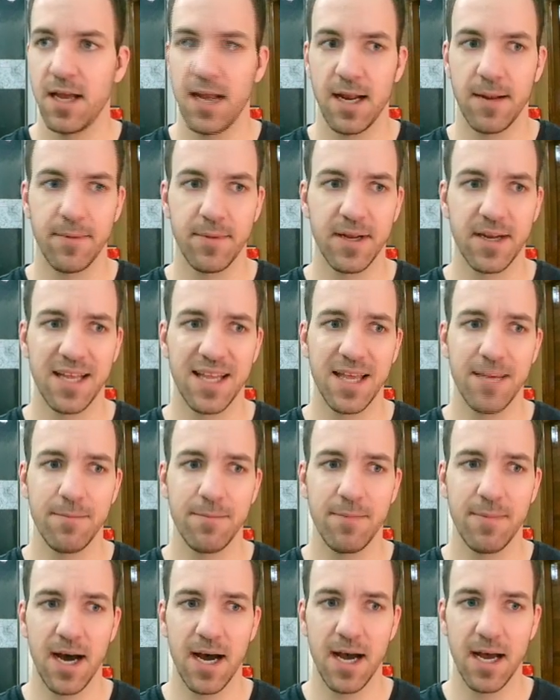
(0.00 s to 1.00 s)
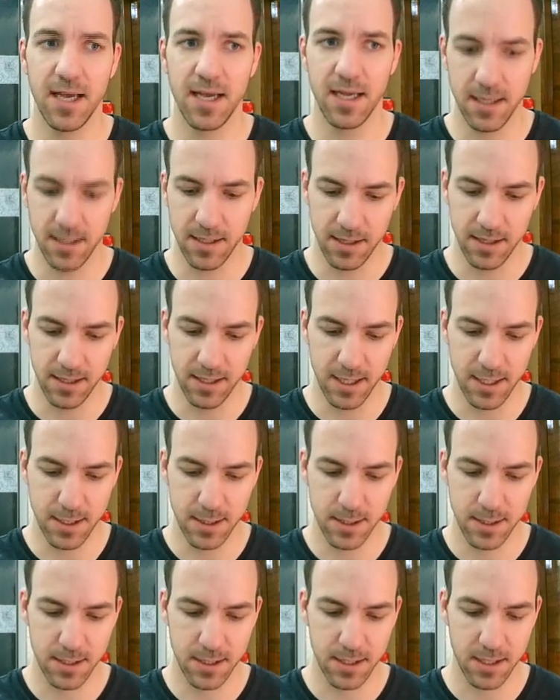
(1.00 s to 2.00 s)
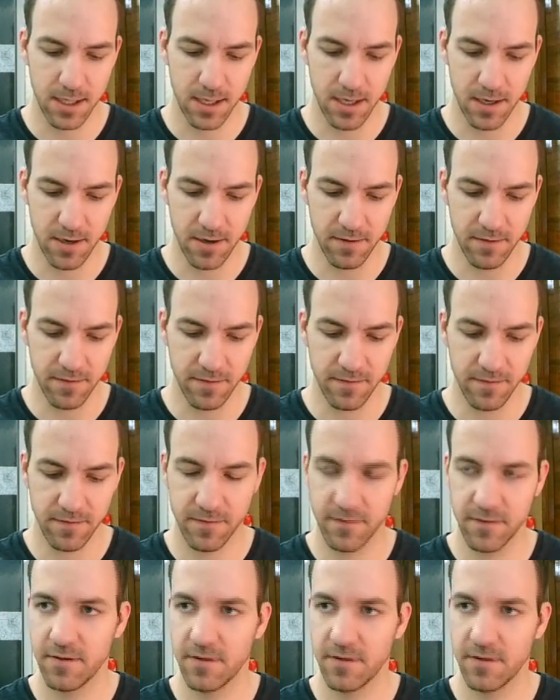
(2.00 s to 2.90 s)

I'm going to get my list of